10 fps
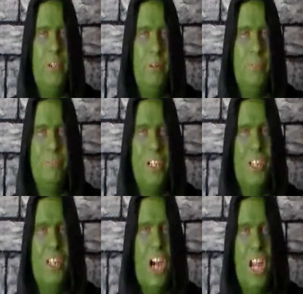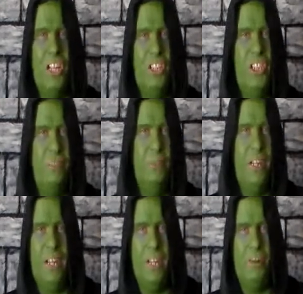don't acknowledge them
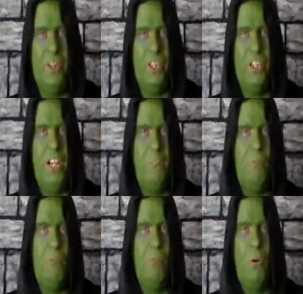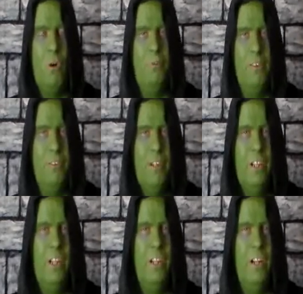in any way, shape, or form. And
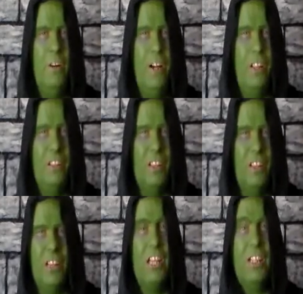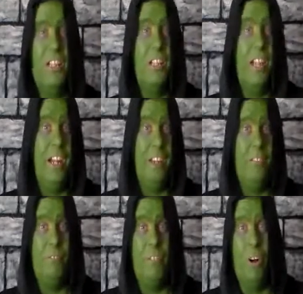you know, I think that
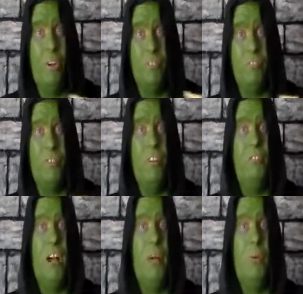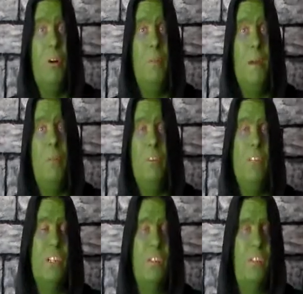they, you know, if I were a member
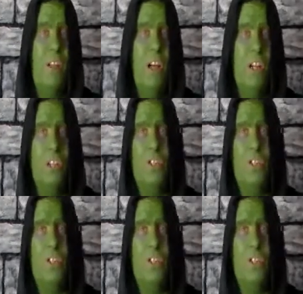of the